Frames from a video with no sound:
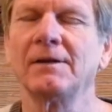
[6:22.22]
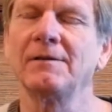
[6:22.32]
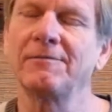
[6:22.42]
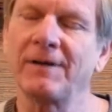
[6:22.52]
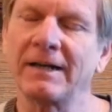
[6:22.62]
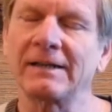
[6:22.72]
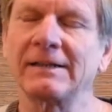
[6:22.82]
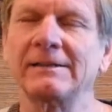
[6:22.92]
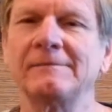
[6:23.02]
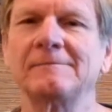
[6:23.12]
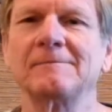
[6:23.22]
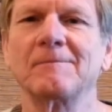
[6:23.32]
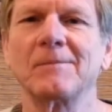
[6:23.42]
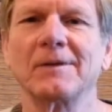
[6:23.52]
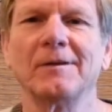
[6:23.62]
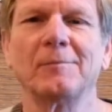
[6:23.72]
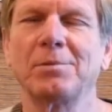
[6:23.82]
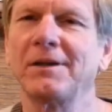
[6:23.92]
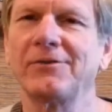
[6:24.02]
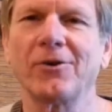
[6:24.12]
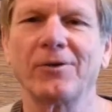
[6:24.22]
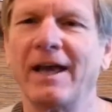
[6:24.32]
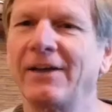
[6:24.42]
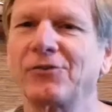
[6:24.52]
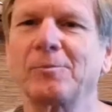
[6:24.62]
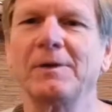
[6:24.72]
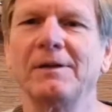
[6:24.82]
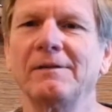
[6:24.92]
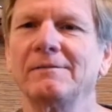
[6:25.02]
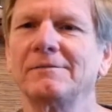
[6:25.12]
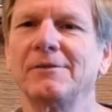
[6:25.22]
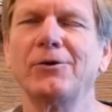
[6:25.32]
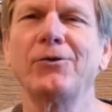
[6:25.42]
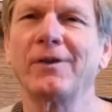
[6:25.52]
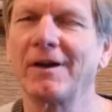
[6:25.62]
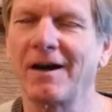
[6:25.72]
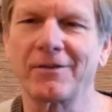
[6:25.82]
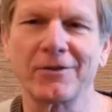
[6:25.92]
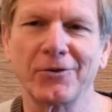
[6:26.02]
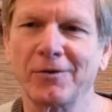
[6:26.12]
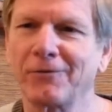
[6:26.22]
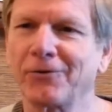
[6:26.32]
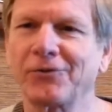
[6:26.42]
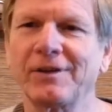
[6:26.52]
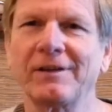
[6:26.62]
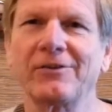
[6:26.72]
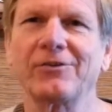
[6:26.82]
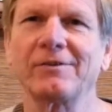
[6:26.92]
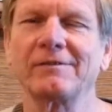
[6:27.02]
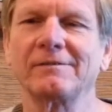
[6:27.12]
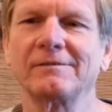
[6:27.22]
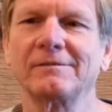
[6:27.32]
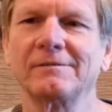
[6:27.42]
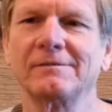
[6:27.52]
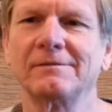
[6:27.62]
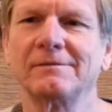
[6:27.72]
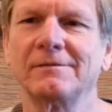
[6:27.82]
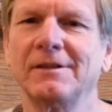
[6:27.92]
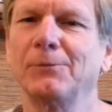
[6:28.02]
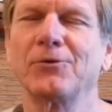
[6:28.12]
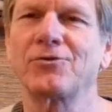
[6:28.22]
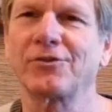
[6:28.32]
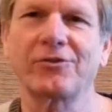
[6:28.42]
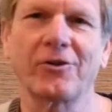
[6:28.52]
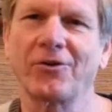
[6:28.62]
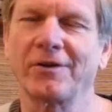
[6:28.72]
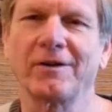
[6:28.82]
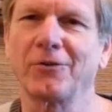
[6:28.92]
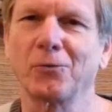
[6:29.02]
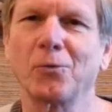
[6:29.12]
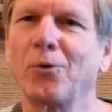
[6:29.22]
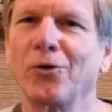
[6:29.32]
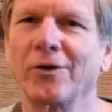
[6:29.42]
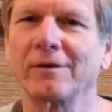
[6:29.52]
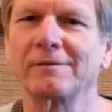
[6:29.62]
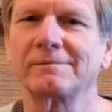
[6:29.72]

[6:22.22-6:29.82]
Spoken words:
Finally, please don't ask me who the God of the universe is. It will just start another war.